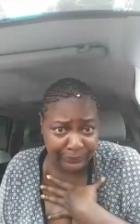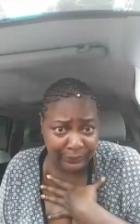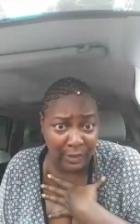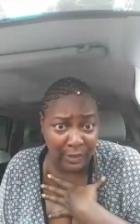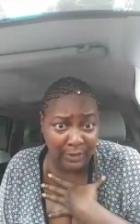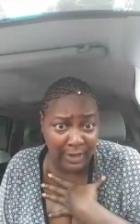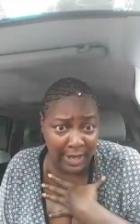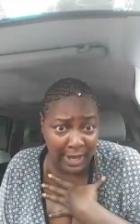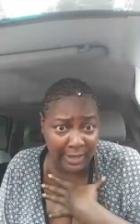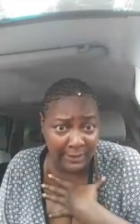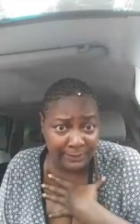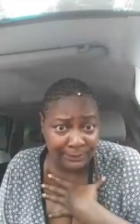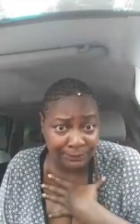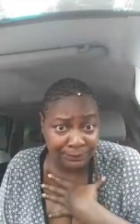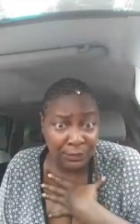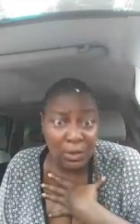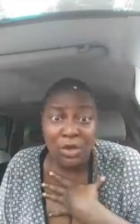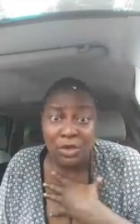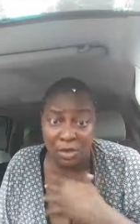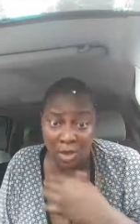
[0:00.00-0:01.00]
Okay?
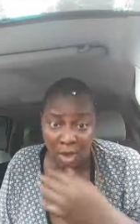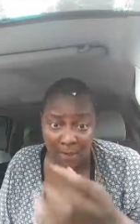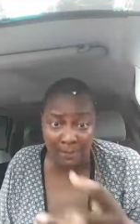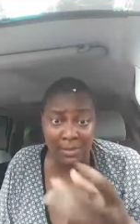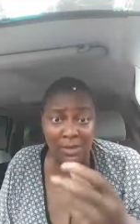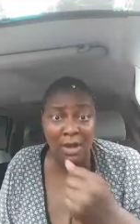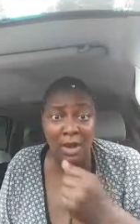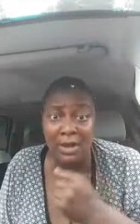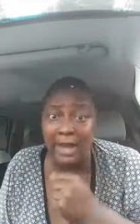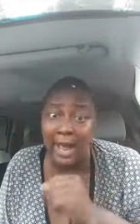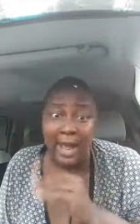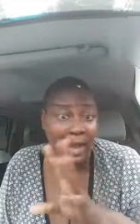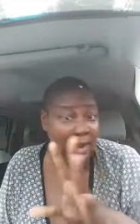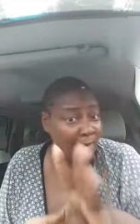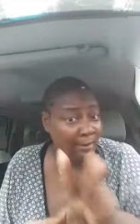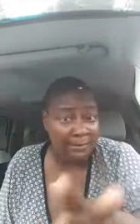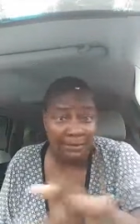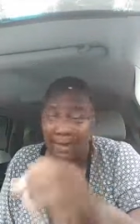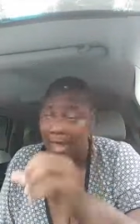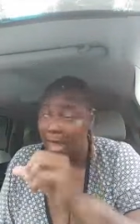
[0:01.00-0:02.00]
So I'm just gonna, I
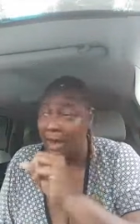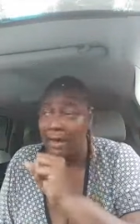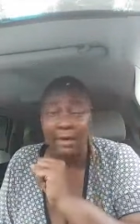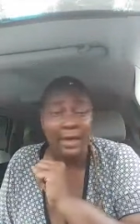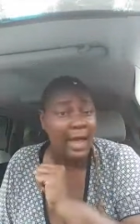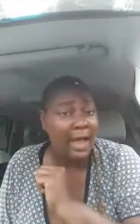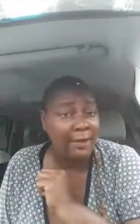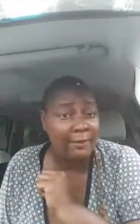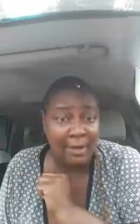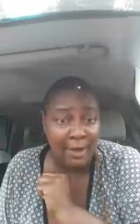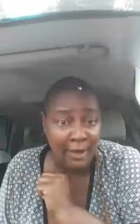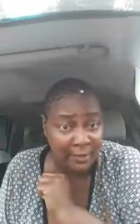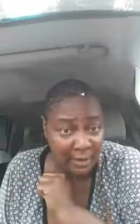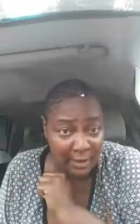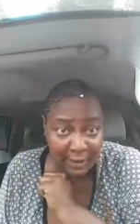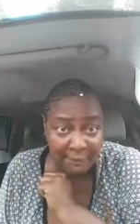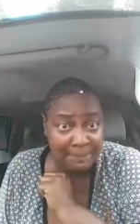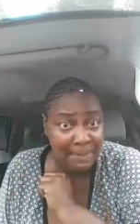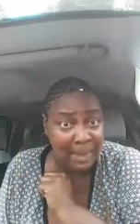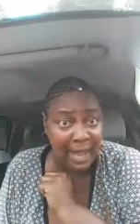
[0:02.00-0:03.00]
am going to I don't gotta
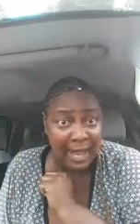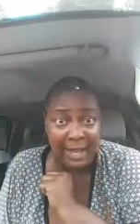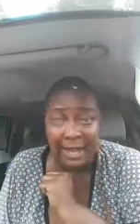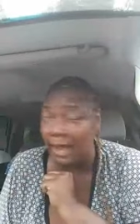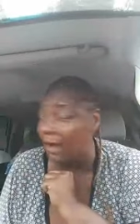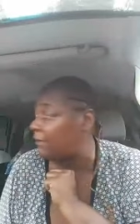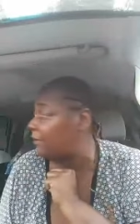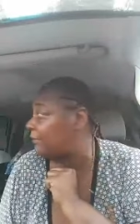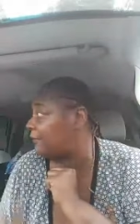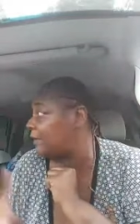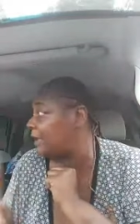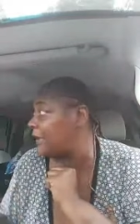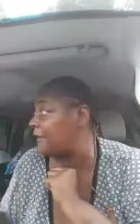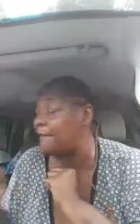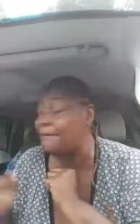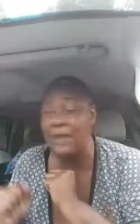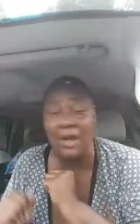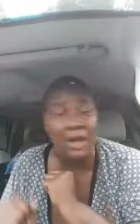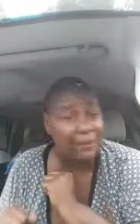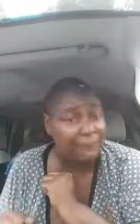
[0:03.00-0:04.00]
give pay, I don't give
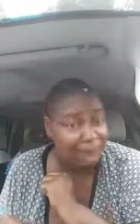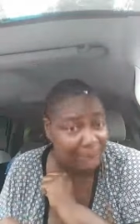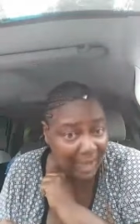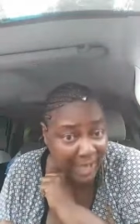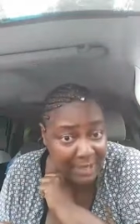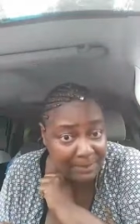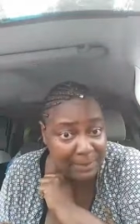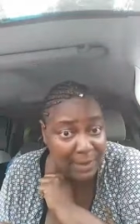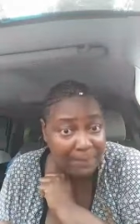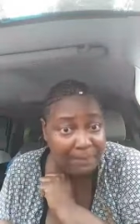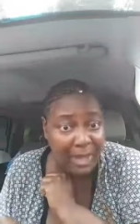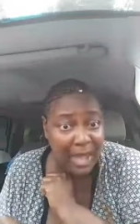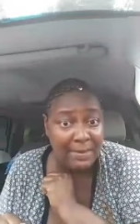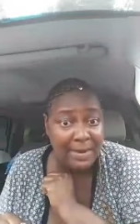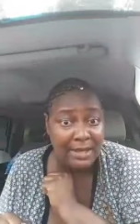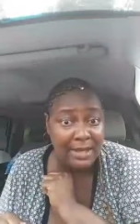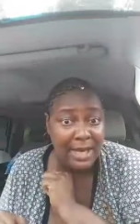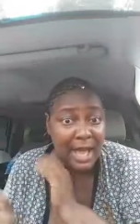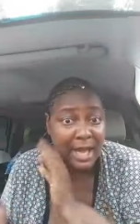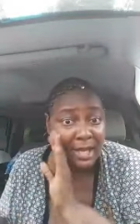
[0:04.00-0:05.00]
a fucking Facebook pay
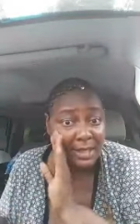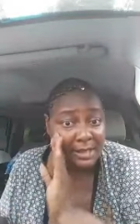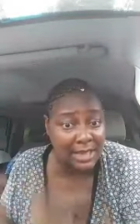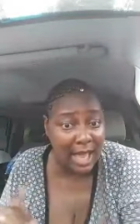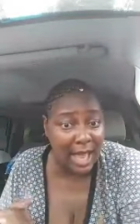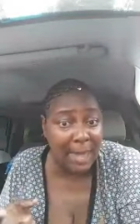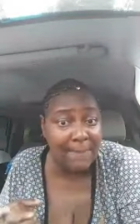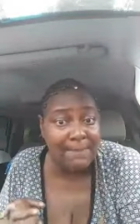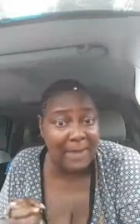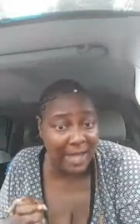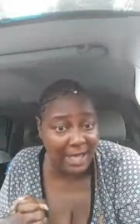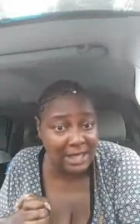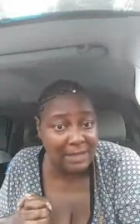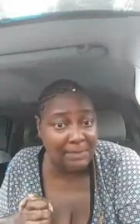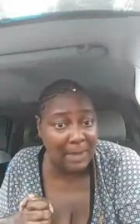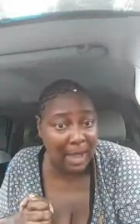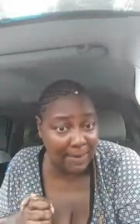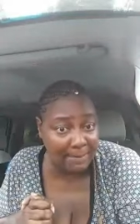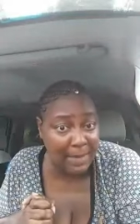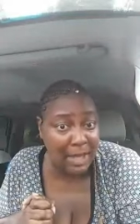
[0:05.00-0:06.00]
me or not, cause I makes
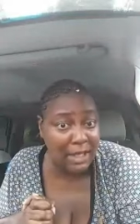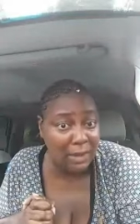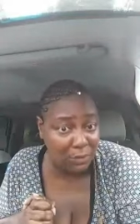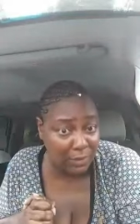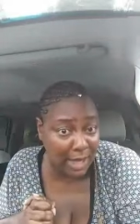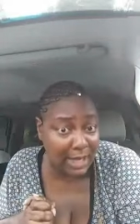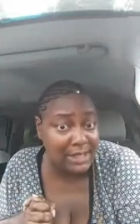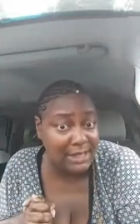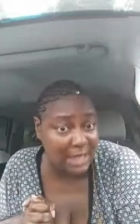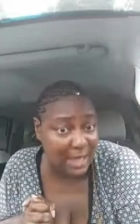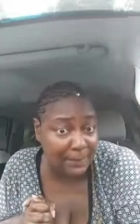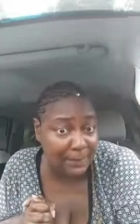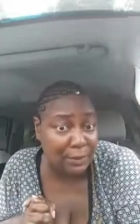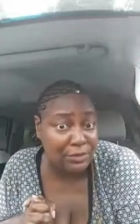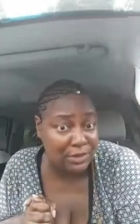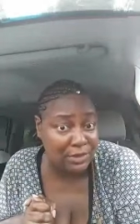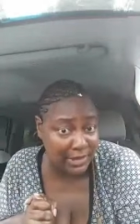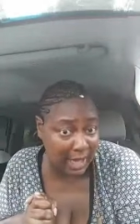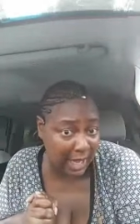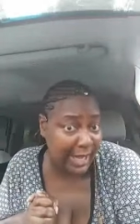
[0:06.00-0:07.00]
my money when I step
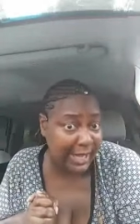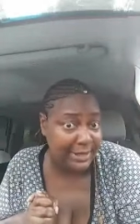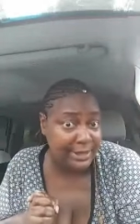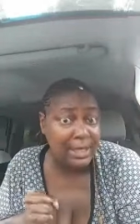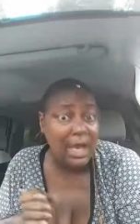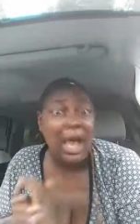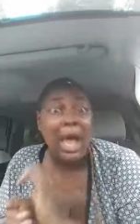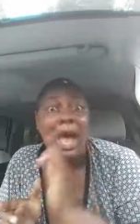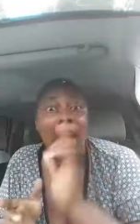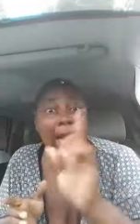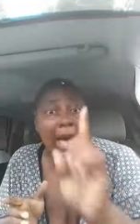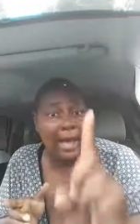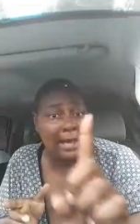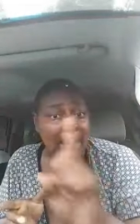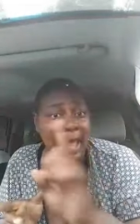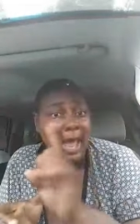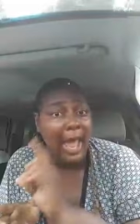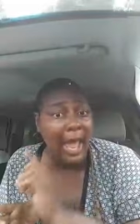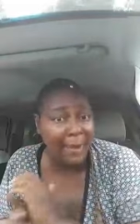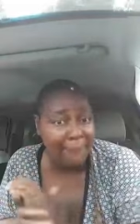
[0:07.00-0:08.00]
on stage
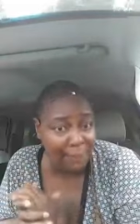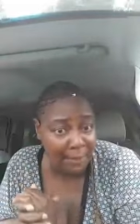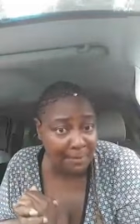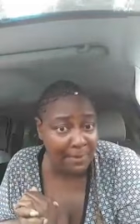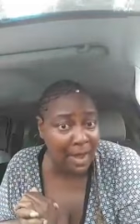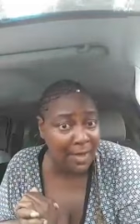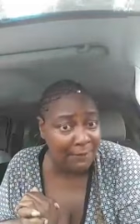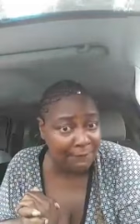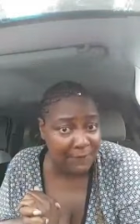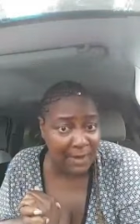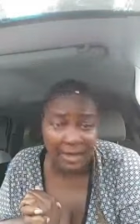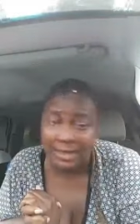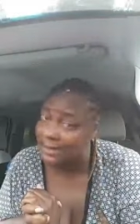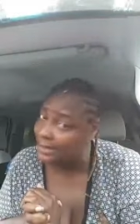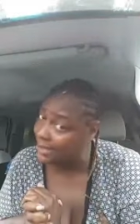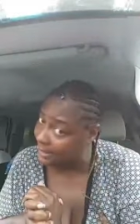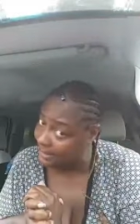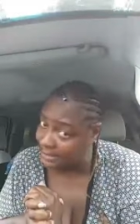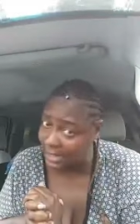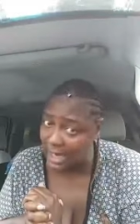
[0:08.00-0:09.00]
half you motherfuckers
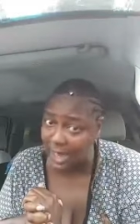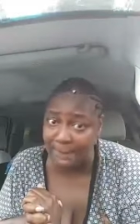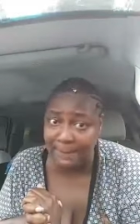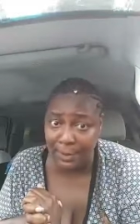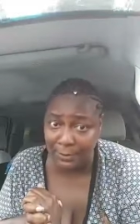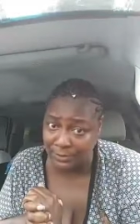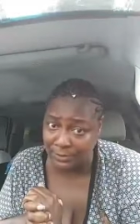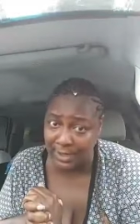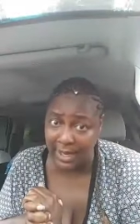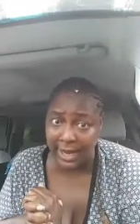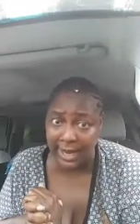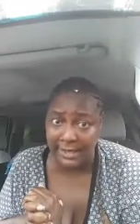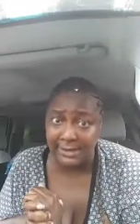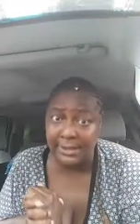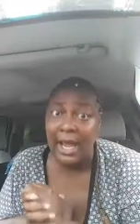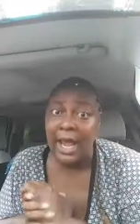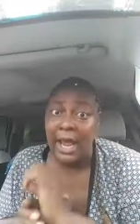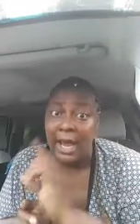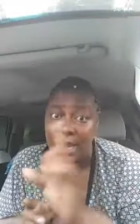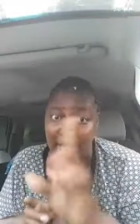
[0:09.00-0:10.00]
can't step on
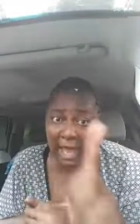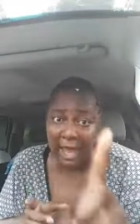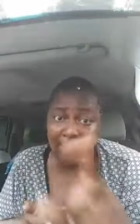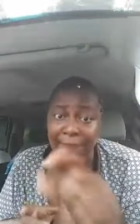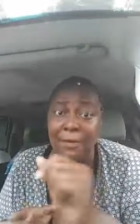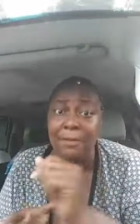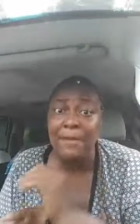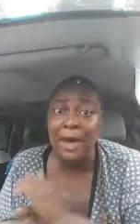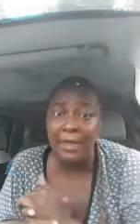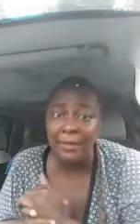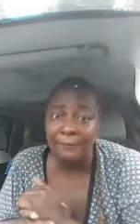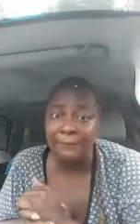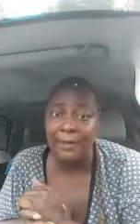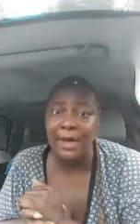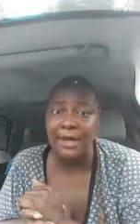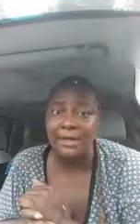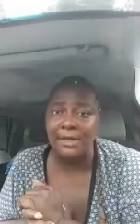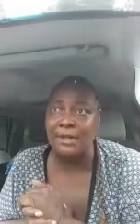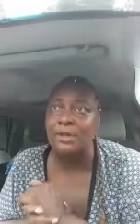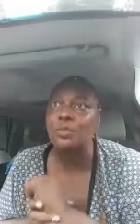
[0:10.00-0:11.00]
stage, and half you
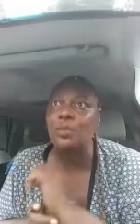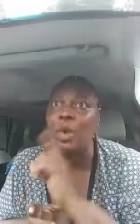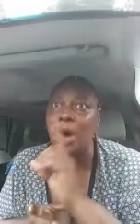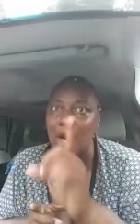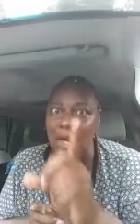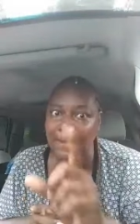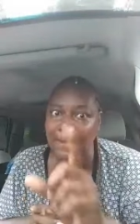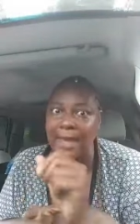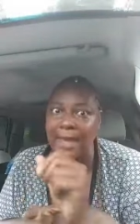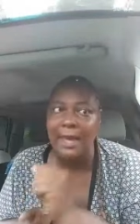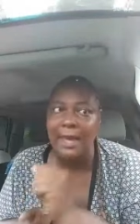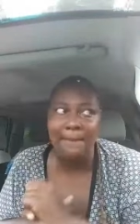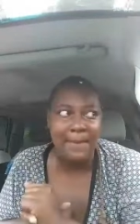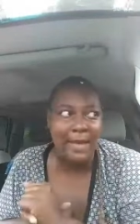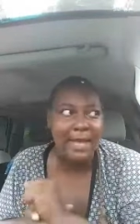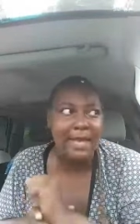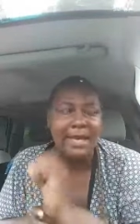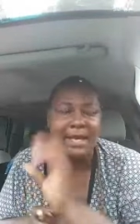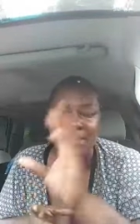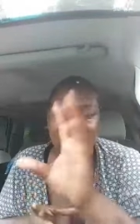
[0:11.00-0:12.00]
motherfuckers want to be
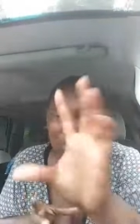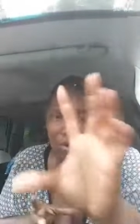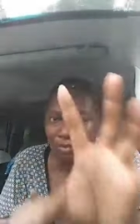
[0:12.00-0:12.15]
comedians.